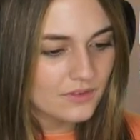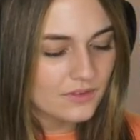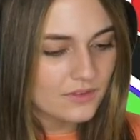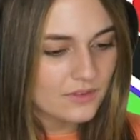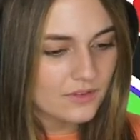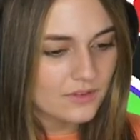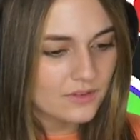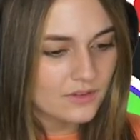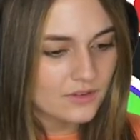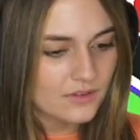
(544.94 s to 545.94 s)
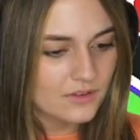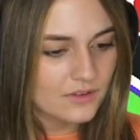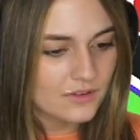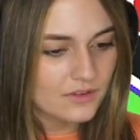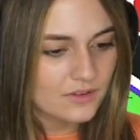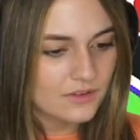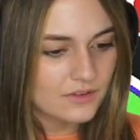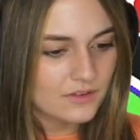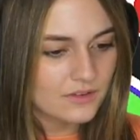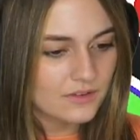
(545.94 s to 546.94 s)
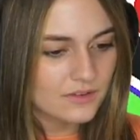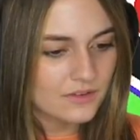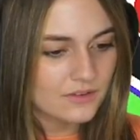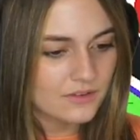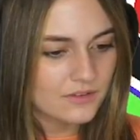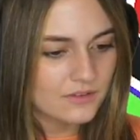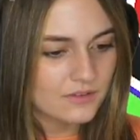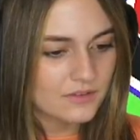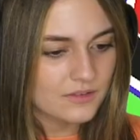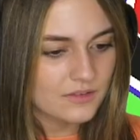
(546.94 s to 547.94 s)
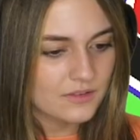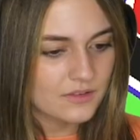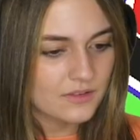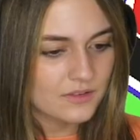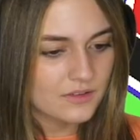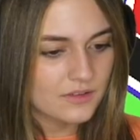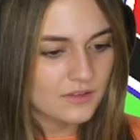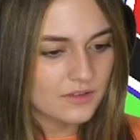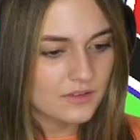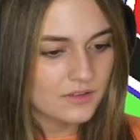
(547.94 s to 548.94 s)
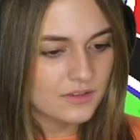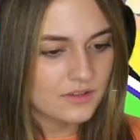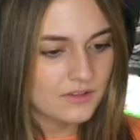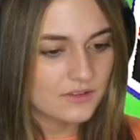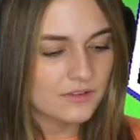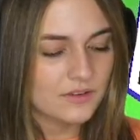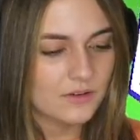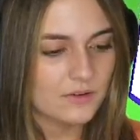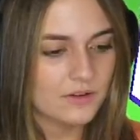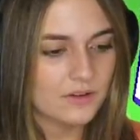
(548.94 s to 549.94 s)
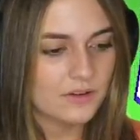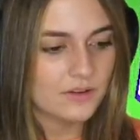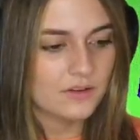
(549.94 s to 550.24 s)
[no speech]